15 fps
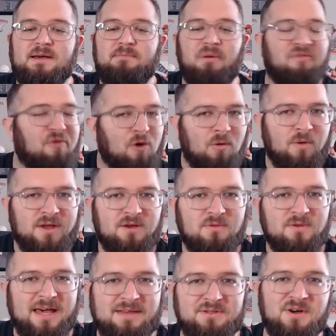Before we do
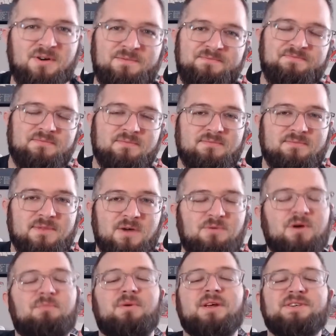that, though, I want
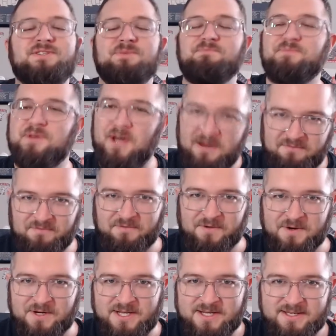to bring some
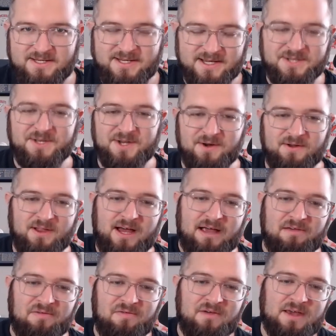comfort into your
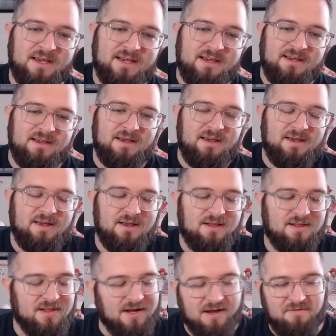life.
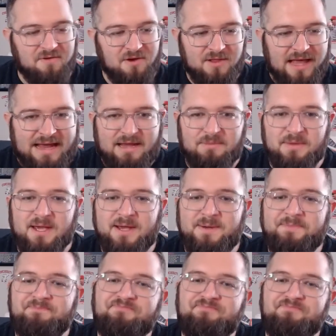Look, if you're like me,